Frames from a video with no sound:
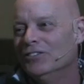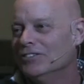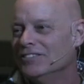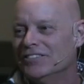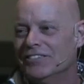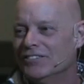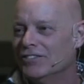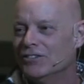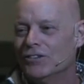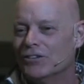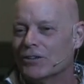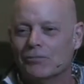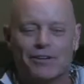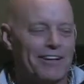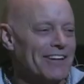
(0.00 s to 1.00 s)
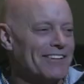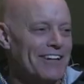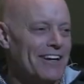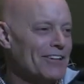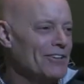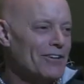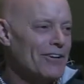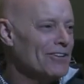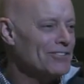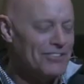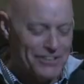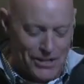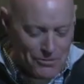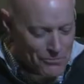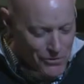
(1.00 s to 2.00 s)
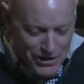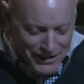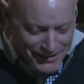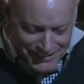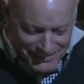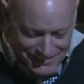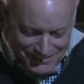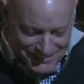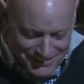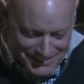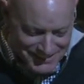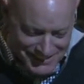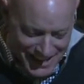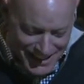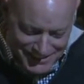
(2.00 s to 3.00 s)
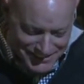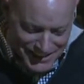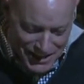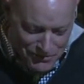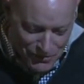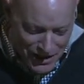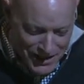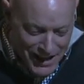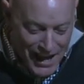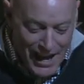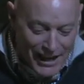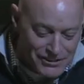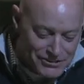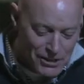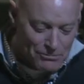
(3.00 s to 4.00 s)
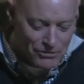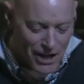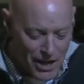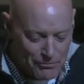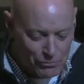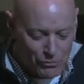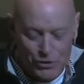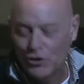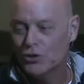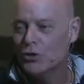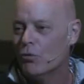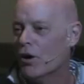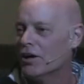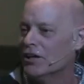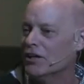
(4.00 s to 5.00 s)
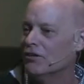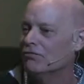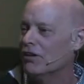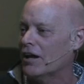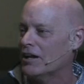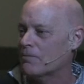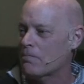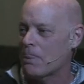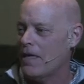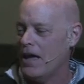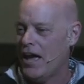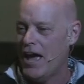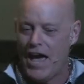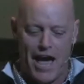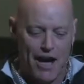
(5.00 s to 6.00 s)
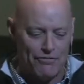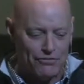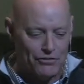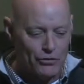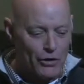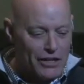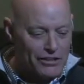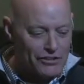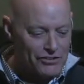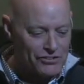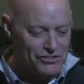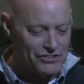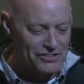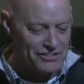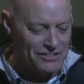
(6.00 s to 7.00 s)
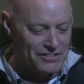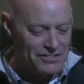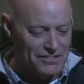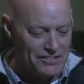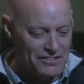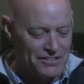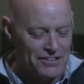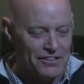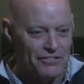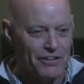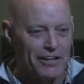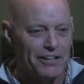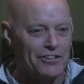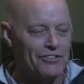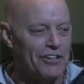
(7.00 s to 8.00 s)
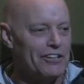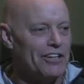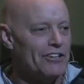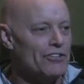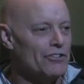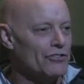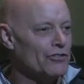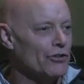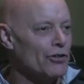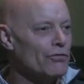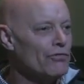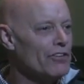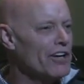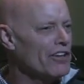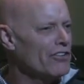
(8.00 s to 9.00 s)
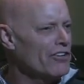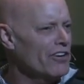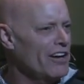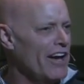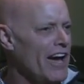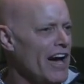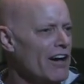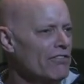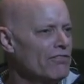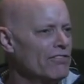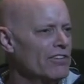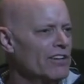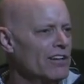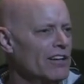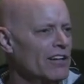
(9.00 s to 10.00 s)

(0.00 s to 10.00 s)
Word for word: Don't look at me like that. Y'all are same way, exact same way. And sometimes we only want to give like half grace, right? Because they didn't deserve the other half.